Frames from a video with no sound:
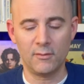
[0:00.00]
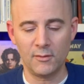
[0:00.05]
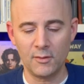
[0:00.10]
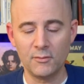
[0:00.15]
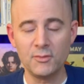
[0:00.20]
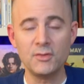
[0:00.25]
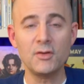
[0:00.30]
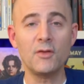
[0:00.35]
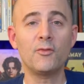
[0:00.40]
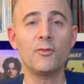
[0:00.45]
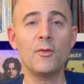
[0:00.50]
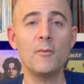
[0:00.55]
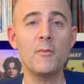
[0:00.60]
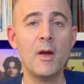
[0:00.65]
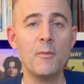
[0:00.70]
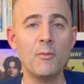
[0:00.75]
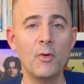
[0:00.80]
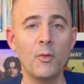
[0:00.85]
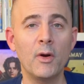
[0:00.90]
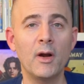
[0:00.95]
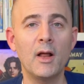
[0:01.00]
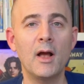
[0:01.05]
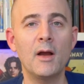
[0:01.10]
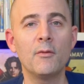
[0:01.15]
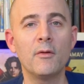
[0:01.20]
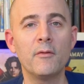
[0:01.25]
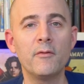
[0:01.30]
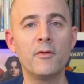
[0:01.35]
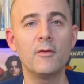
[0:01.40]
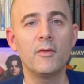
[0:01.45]
So just remember, when I
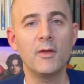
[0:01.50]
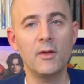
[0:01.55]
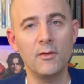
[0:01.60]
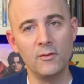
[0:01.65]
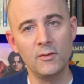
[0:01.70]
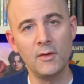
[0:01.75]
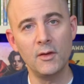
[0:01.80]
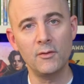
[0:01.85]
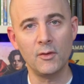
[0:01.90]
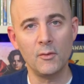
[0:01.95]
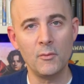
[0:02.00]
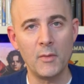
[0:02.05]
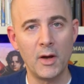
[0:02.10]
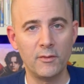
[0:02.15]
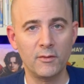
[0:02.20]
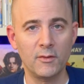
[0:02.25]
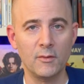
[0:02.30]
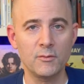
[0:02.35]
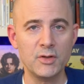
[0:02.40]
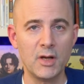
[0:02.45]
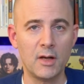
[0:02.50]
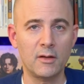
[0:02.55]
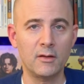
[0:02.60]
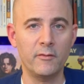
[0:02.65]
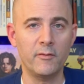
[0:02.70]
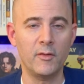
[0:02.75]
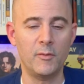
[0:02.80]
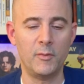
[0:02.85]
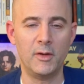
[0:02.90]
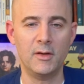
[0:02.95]
review these are my
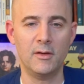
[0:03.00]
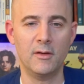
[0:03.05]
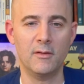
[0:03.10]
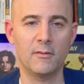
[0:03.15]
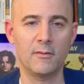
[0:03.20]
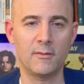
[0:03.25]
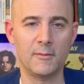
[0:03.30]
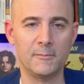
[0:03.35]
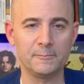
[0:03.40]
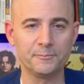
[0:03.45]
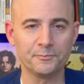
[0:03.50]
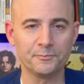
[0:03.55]
subjective opinions.